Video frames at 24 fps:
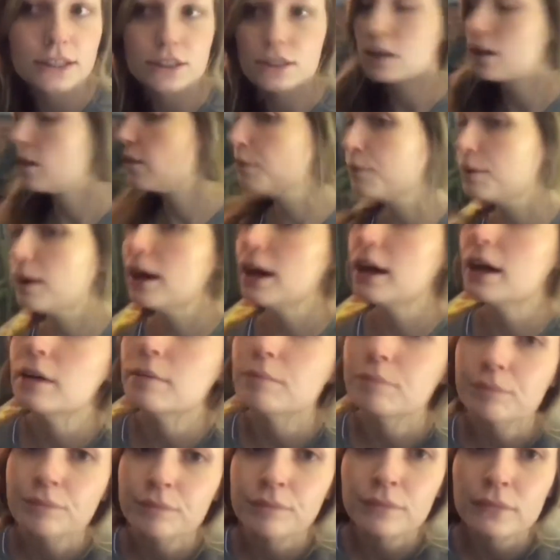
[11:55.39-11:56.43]
So
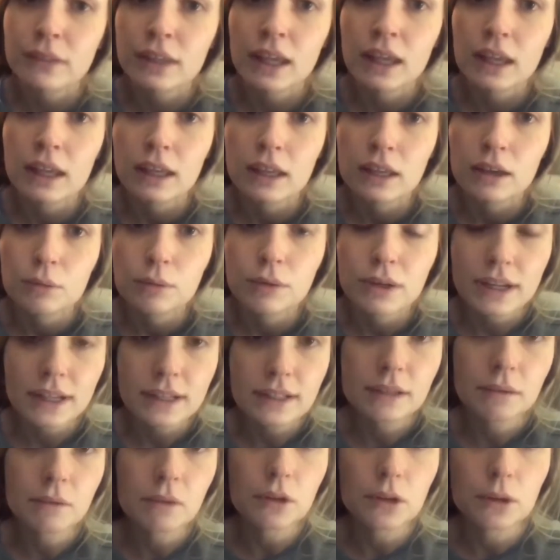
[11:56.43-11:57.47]
um, we need
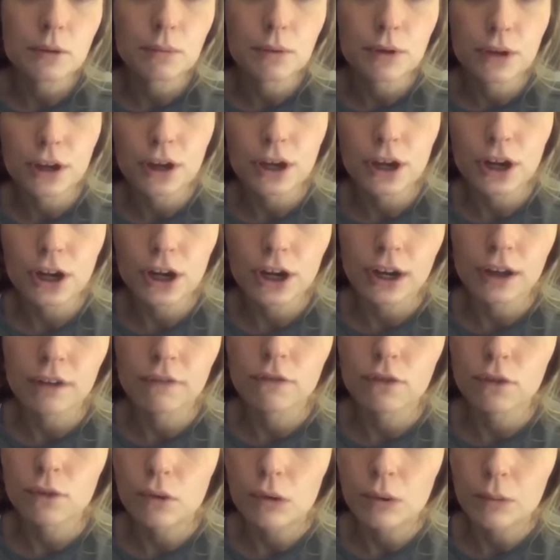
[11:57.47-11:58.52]
something to put her in
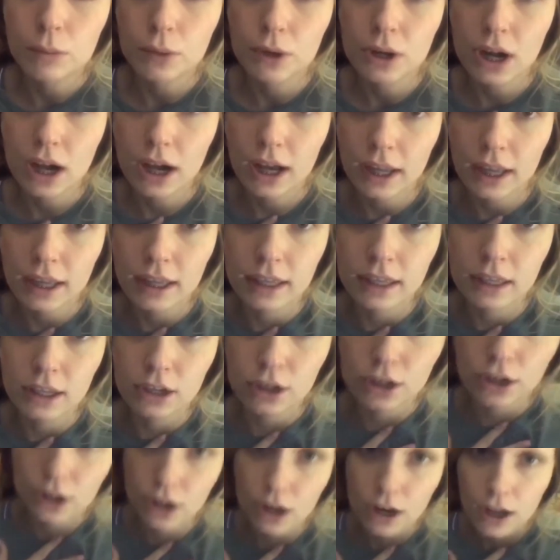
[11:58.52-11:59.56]
for when we're not
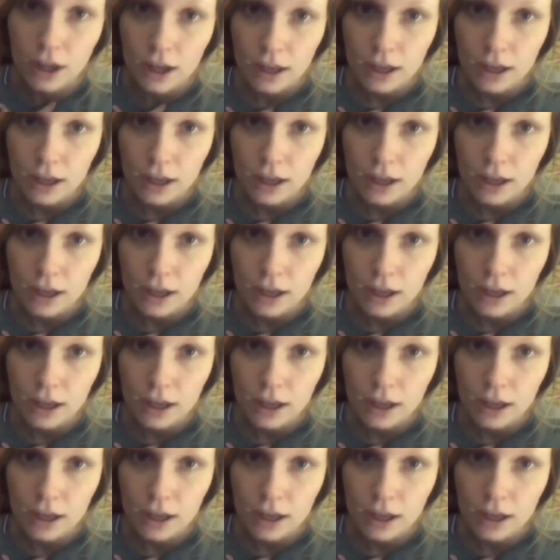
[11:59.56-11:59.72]
here.